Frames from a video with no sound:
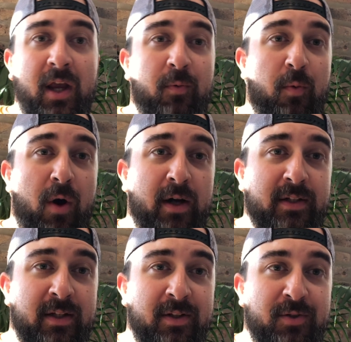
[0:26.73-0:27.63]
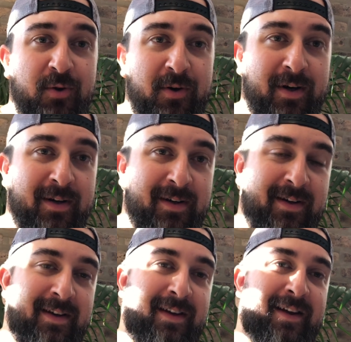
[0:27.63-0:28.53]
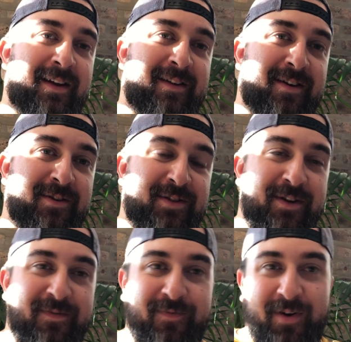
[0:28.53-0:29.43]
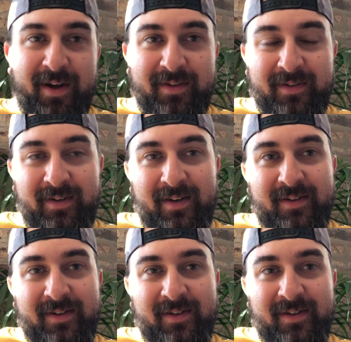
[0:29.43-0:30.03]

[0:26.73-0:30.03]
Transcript: We walked in the door, and our dear friend,